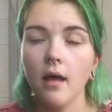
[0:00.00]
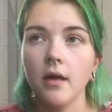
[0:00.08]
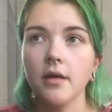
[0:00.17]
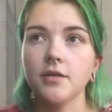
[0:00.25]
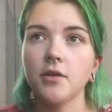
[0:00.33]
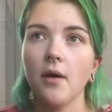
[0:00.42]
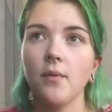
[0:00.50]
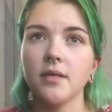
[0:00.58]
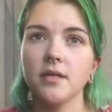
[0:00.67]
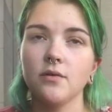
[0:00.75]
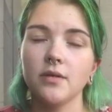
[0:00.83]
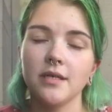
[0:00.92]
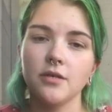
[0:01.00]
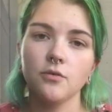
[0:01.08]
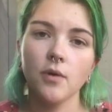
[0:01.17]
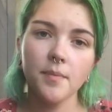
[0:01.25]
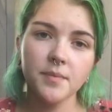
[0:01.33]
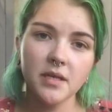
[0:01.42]
So I wasn't always
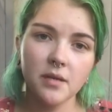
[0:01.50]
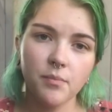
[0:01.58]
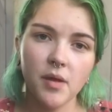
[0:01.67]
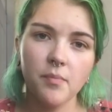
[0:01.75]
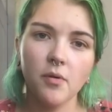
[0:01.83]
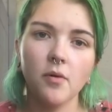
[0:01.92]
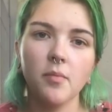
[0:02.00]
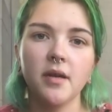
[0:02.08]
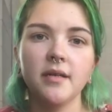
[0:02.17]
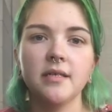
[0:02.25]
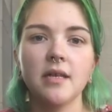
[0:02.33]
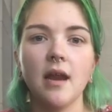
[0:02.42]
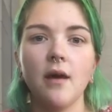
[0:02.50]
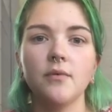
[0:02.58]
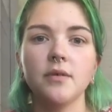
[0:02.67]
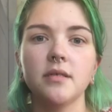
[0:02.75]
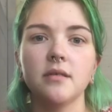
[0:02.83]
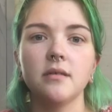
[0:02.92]
interrupting people, but instead I
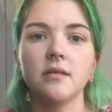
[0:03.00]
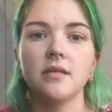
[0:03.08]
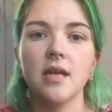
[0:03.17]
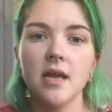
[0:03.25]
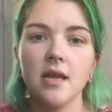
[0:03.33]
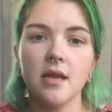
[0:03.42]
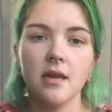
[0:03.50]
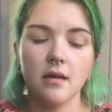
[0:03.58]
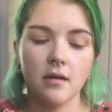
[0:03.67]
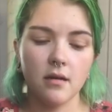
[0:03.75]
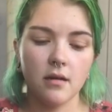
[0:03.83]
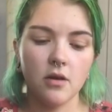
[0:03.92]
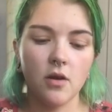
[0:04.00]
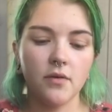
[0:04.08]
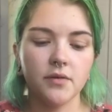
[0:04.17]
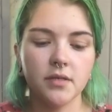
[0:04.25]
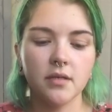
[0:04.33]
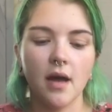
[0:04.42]
was taking,
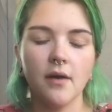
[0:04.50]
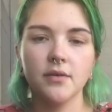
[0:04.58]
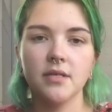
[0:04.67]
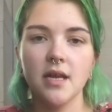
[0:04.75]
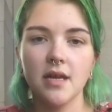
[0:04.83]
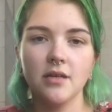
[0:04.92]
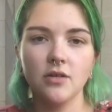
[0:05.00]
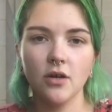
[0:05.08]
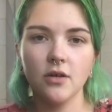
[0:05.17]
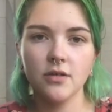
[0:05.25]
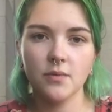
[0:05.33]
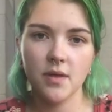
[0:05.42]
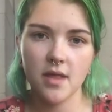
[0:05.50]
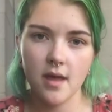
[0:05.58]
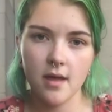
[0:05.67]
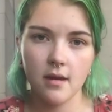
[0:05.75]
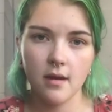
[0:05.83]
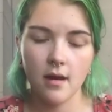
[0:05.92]
I was taking turns with it.